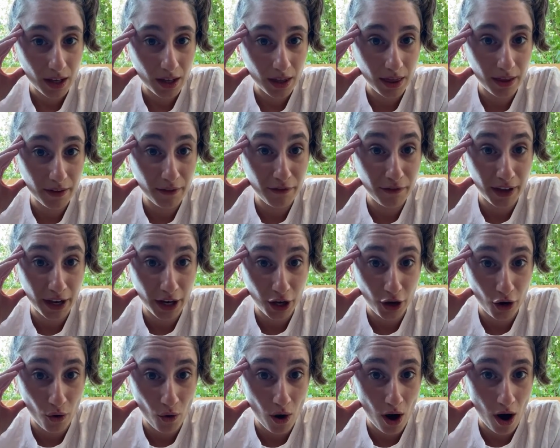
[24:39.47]
the
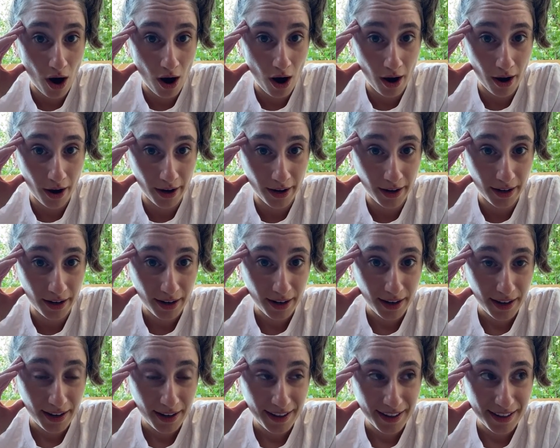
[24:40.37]
video on
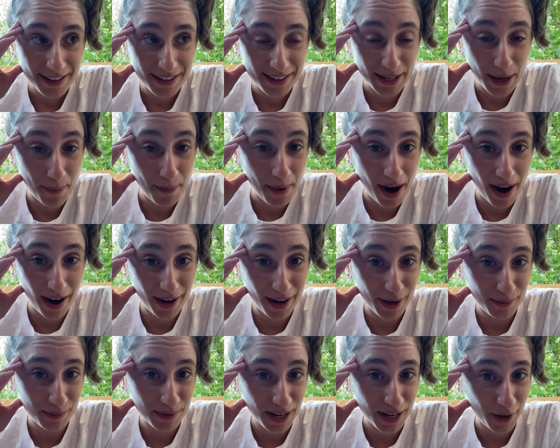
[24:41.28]
some
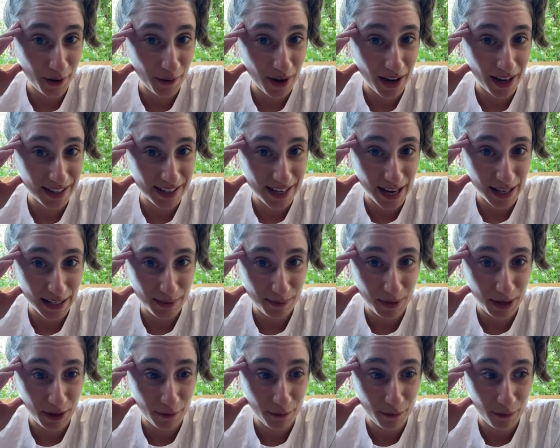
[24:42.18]
items that you guys asked
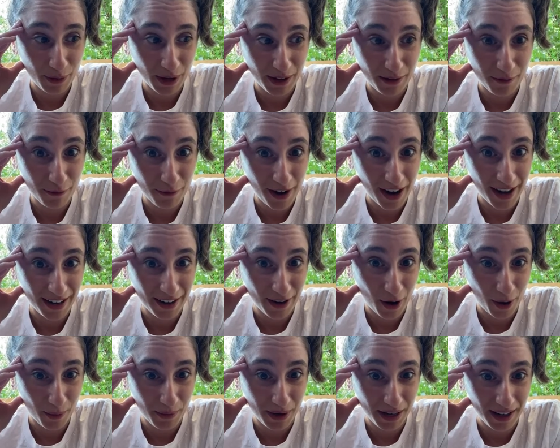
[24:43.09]
me if we can find in
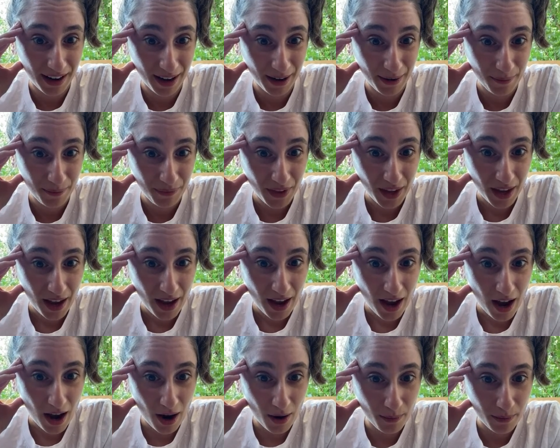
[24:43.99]
Armenia.
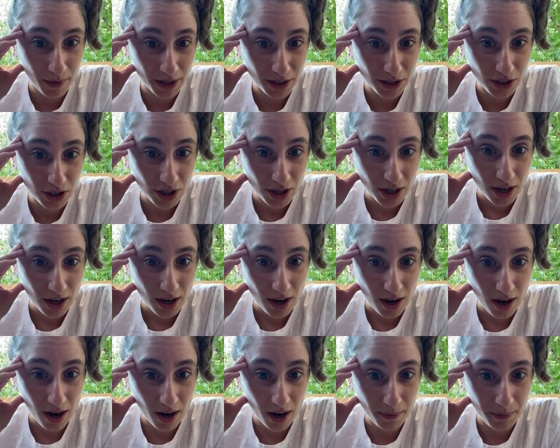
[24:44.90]
How much
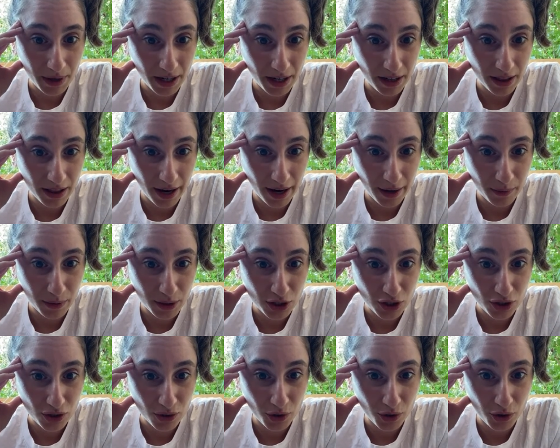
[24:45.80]
Armenian language
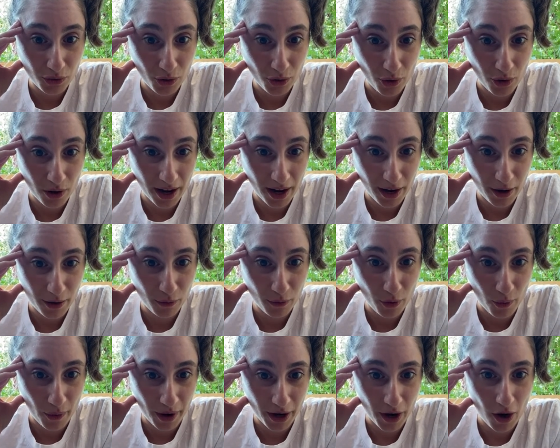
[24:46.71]
should you know ahead of
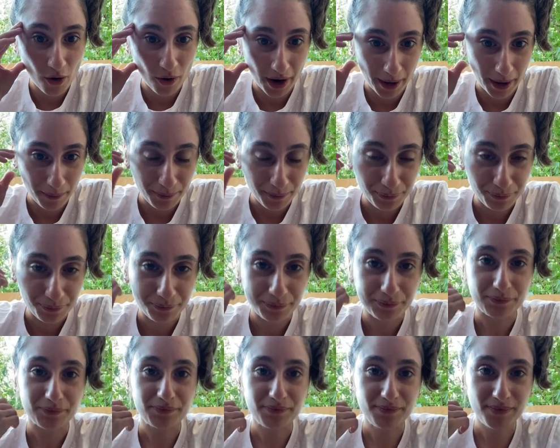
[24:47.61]
going? Okay,
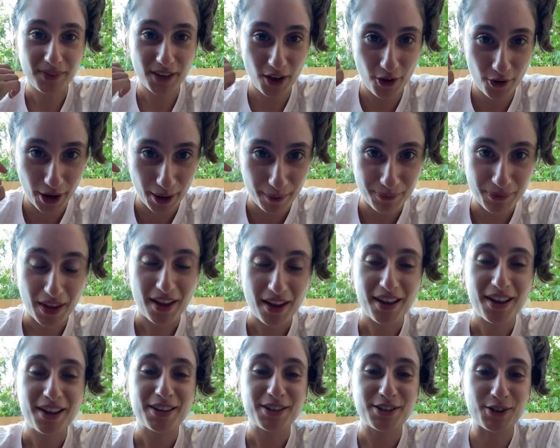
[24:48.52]
Okay,
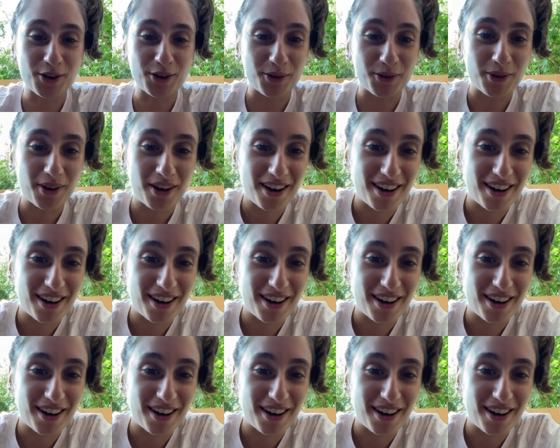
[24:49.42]
so